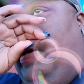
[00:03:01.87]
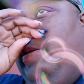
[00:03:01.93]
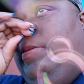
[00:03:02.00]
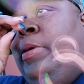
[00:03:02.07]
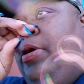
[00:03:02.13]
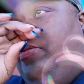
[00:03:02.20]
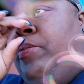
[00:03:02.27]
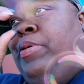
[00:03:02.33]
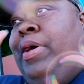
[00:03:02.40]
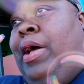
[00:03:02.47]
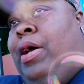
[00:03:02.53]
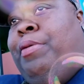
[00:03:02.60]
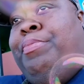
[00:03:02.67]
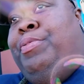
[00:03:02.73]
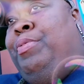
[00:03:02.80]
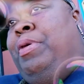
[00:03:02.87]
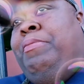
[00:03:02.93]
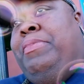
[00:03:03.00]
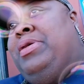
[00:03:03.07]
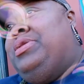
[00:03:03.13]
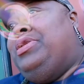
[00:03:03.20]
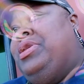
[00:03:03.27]
or whatever. I'll be
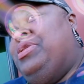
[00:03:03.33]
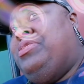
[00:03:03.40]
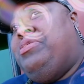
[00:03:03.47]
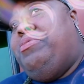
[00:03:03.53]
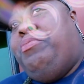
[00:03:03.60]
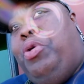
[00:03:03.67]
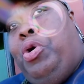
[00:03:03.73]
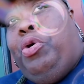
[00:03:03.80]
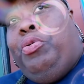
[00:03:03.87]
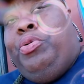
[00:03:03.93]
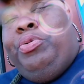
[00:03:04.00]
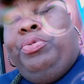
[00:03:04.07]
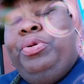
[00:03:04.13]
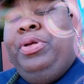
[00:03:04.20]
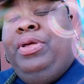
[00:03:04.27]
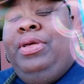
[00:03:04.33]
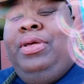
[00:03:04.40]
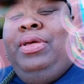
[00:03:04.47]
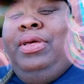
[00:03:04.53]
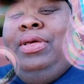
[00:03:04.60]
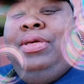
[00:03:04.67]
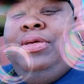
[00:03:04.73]
wearing my shades tomorrow.
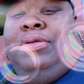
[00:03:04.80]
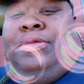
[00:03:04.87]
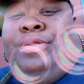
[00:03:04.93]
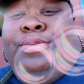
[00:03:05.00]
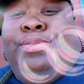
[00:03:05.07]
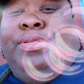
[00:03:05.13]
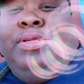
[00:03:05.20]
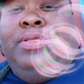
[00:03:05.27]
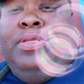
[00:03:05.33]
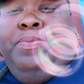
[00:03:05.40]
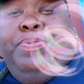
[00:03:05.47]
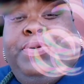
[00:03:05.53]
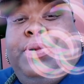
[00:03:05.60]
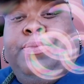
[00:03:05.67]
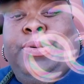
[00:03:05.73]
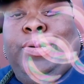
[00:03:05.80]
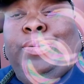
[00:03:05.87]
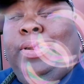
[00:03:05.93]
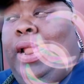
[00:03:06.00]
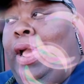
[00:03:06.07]
No sense to put them on